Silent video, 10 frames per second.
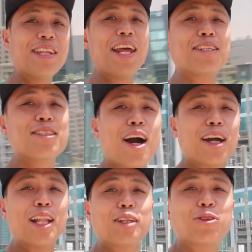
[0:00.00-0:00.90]
The next stock
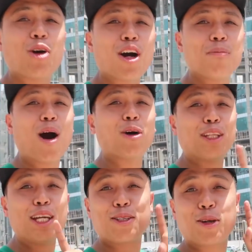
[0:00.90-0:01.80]
I'd like to talk about
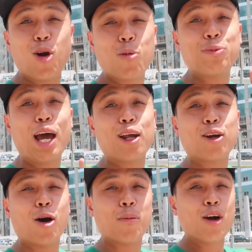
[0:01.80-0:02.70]
is Globe
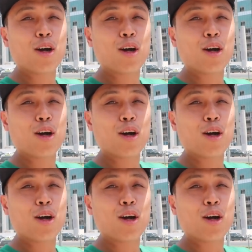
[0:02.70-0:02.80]
Telecom.